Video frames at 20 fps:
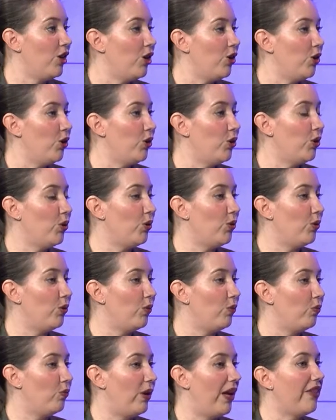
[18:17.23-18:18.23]
who,
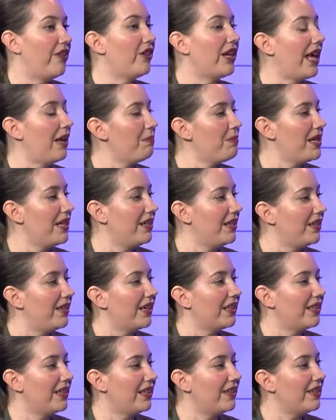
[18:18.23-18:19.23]
while they're not being
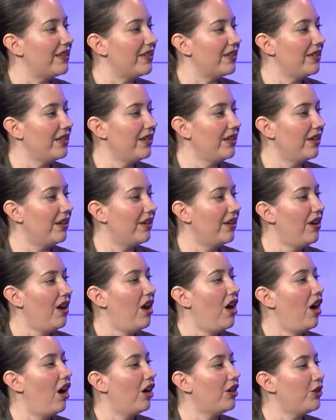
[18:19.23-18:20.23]
inducted this year,
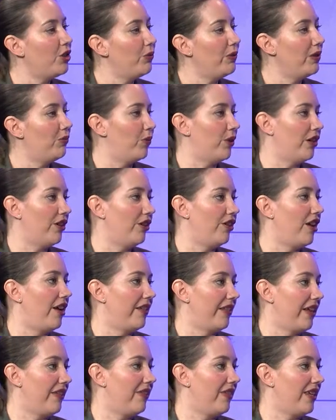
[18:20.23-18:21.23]
are doing work
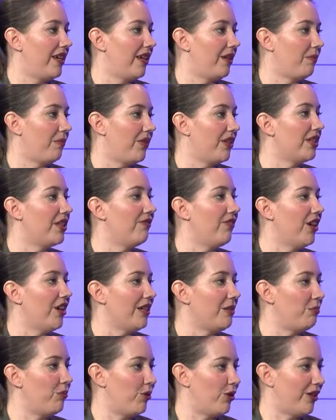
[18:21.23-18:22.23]
along that theme that's very
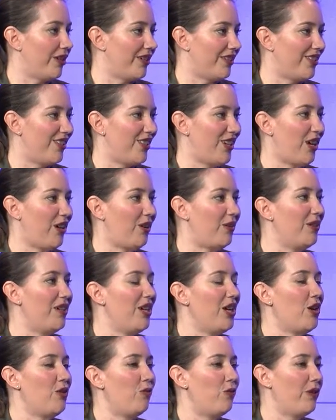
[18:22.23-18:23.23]
important. So
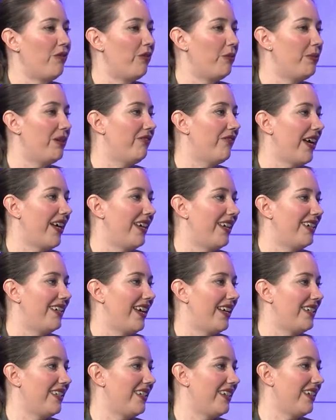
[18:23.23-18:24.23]
we will be
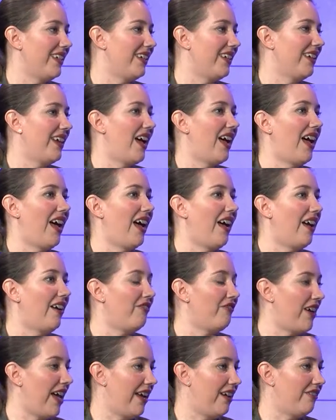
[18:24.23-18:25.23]
recognizing
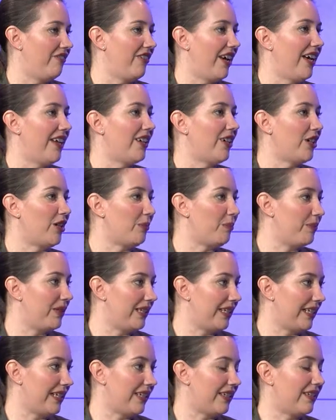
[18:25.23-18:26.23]
firefighter,
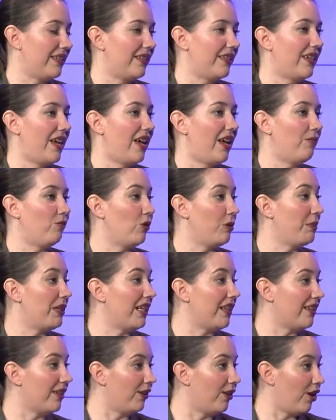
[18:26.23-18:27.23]
police, women
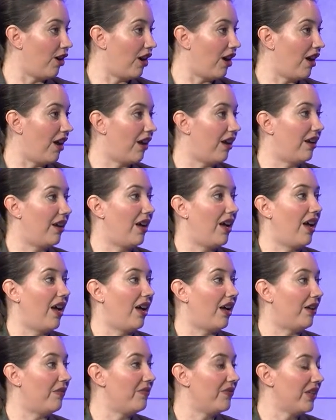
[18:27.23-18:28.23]
in the
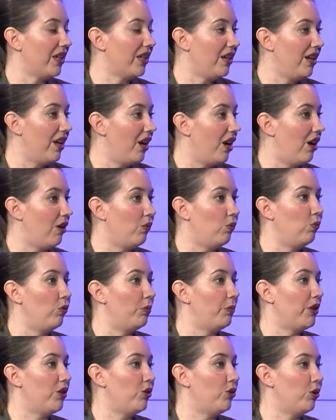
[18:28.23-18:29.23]
law, a
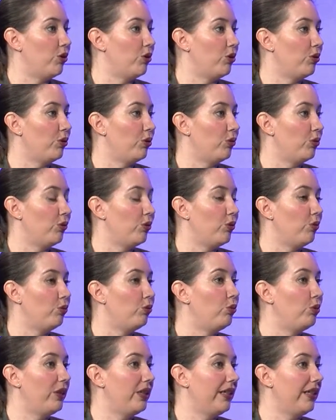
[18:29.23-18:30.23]
woman who
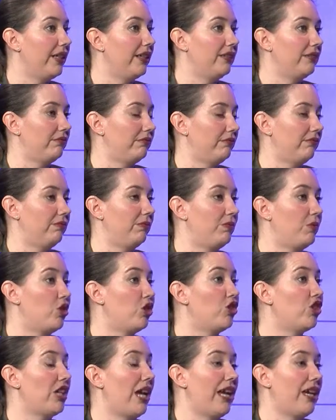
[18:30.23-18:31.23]
really
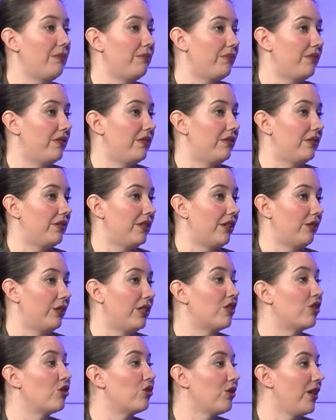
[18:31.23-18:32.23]
shaped,
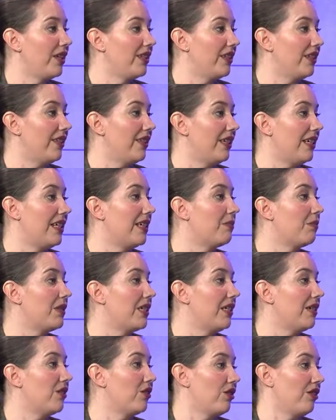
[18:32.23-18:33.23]
constructed the
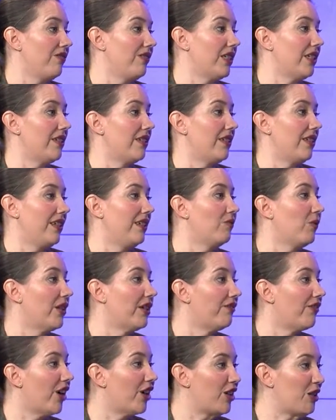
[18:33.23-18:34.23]
EMT service in one of our